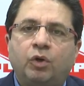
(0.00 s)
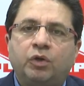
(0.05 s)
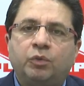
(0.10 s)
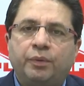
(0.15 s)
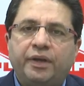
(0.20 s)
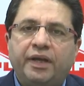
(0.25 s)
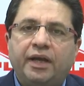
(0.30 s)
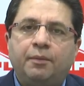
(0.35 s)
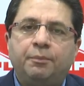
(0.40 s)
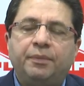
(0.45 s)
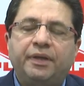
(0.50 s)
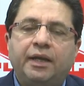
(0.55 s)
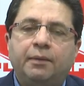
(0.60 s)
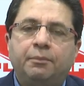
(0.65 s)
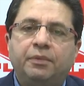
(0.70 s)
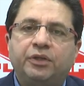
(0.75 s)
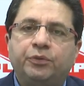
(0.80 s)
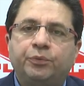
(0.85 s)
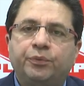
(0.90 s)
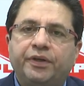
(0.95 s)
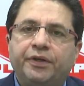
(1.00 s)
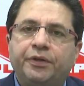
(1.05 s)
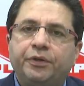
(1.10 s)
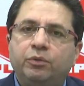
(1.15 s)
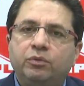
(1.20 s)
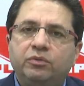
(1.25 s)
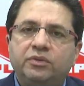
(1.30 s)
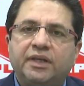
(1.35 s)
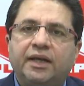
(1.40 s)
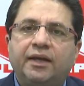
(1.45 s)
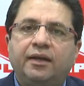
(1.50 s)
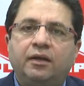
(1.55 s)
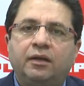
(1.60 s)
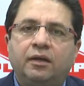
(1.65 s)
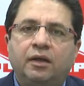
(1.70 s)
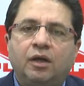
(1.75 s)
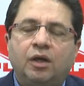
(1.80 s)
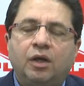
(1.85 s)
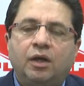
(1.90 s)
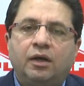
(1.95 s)
what we have been able to reduce,
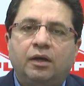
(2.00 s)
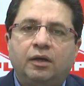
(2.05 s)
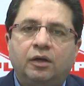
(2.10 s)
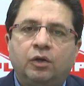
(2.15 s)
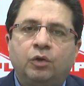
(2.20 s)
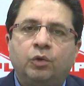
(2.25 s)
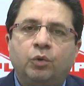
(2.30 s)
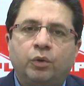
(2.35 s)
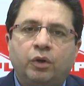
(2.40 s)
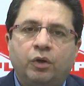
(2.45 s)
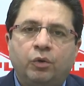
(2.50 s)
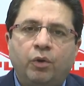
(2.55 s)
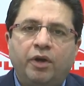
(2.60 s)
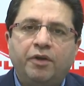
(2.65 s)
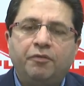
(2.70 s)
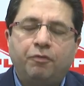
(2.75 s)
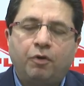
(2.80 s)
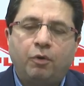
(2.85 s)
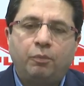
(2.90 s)
and going